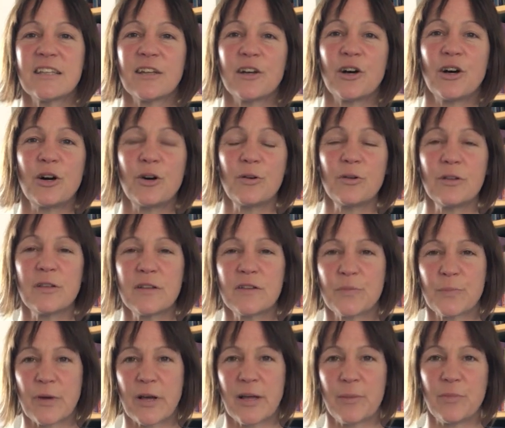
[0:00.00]
the whole of the
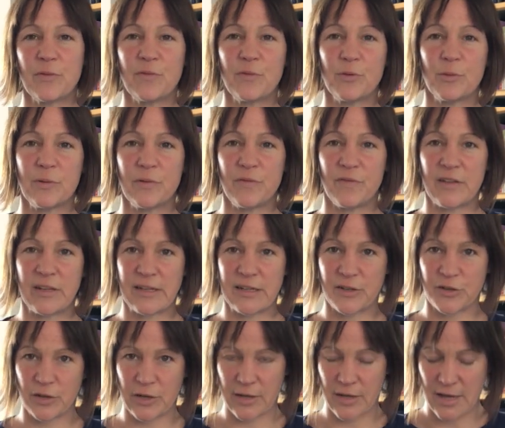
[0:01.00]
spine before we
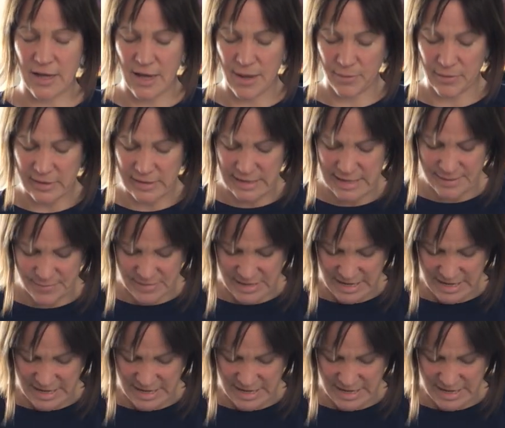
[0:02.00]
finish. So I'm going to let